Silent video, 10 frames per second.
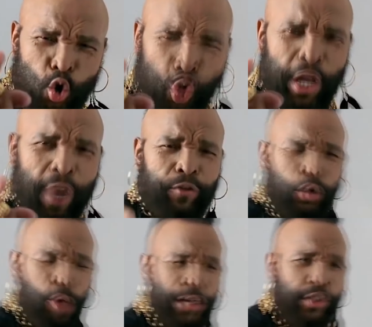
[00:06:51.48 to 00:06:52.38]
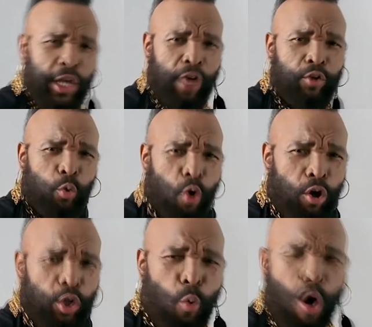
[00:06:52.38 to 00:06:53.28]
These commercials were
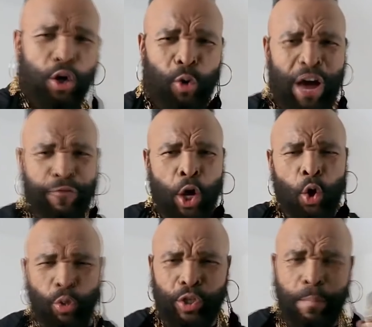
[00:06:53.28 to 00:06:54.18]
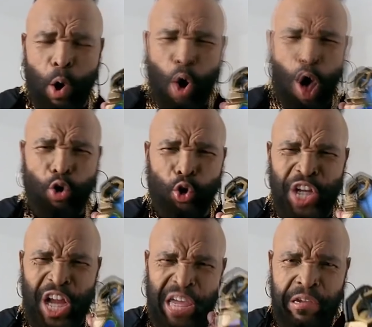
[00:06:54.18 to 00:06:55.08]
widespread at the time, and I'm sure will go down in the